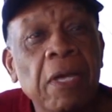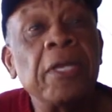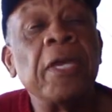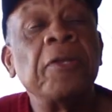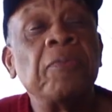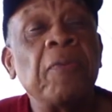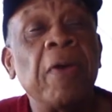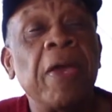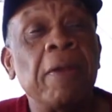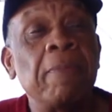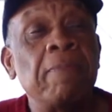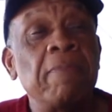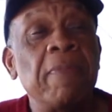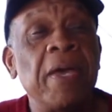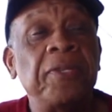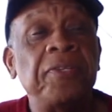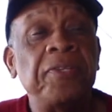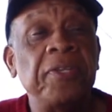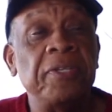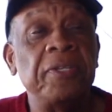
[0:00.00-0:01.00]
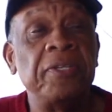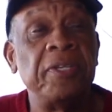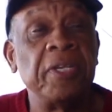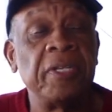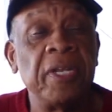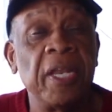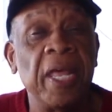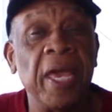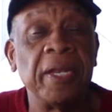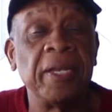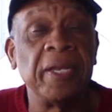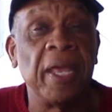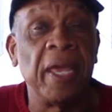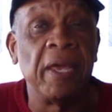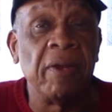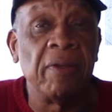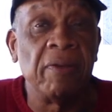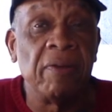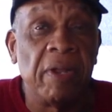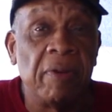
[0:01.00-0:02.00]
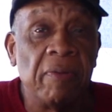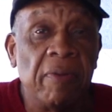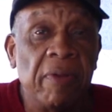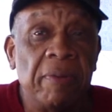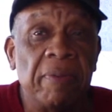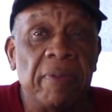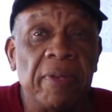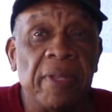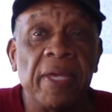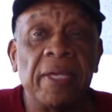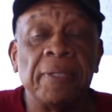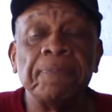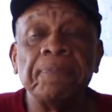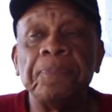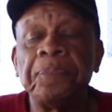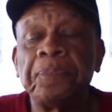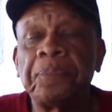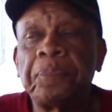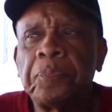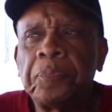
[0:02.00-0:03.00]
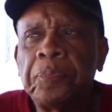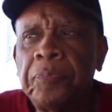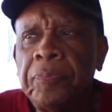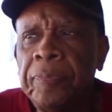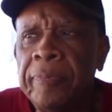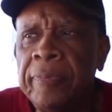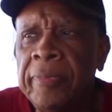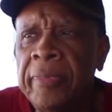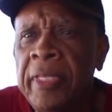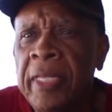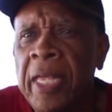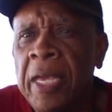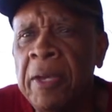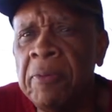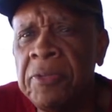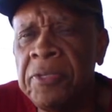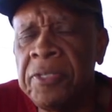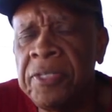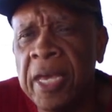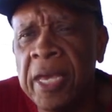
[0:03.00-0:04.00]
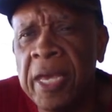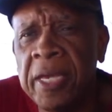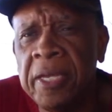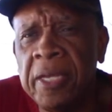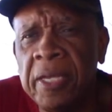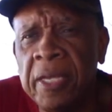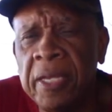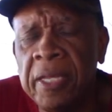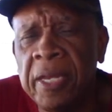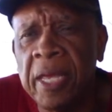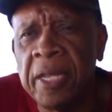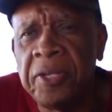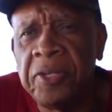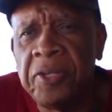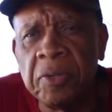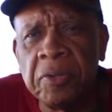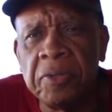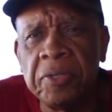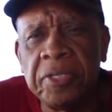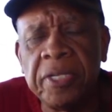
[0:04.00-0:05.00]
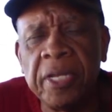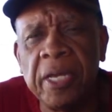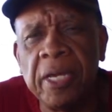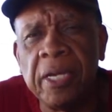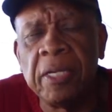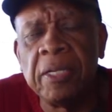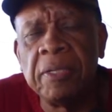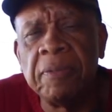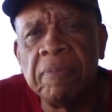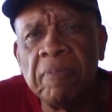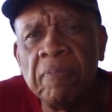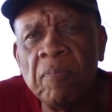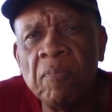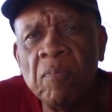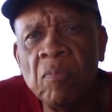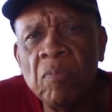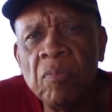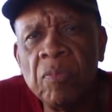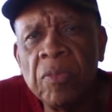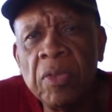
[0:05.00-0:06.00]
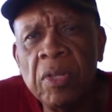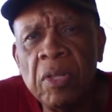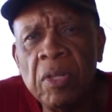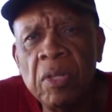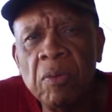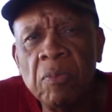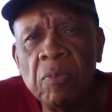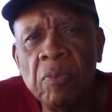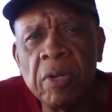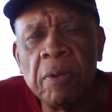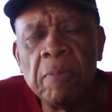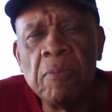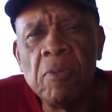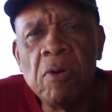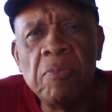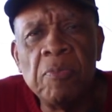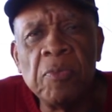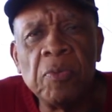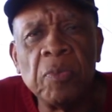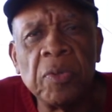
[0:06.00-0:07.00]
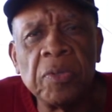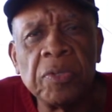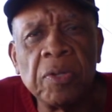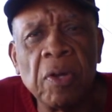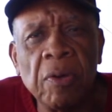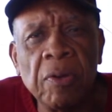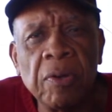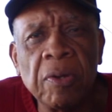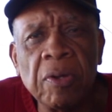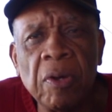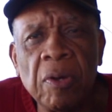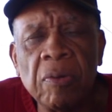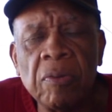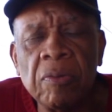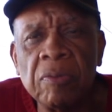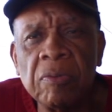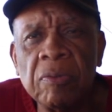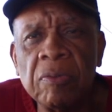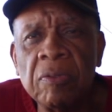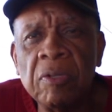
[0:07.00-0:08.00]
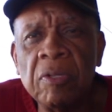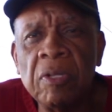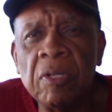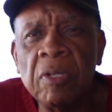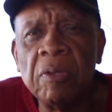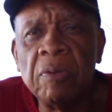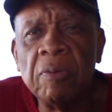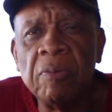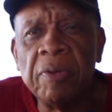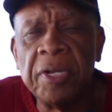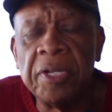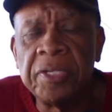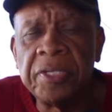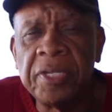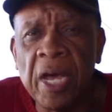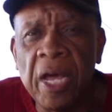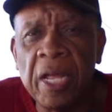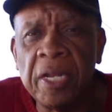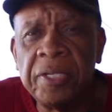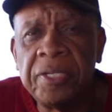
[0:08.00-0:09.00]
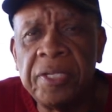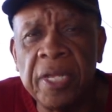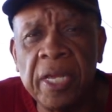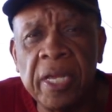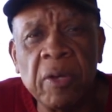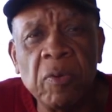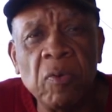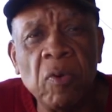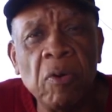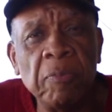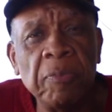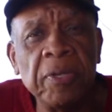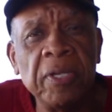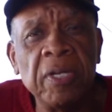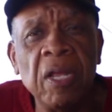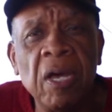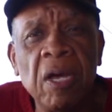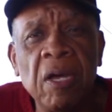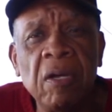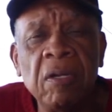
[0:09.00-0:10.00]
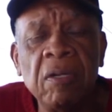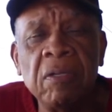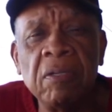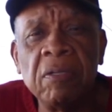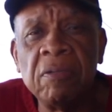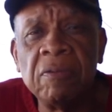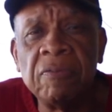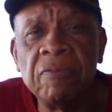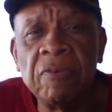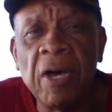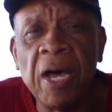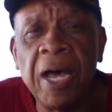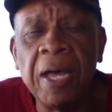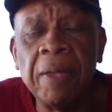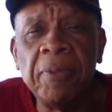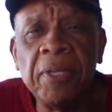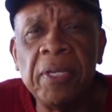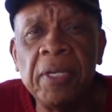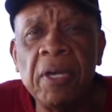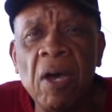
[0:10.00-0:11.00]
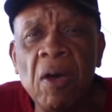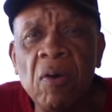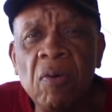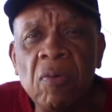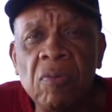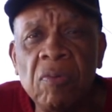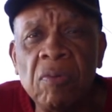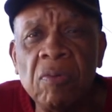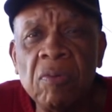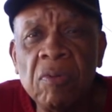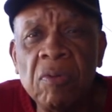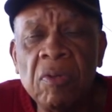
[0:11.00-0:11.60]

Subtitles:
That's right, a message. Just like down on that river there, they would say that you could tell when a movement was gonna go. When they started singing, won't be long, for I be gone.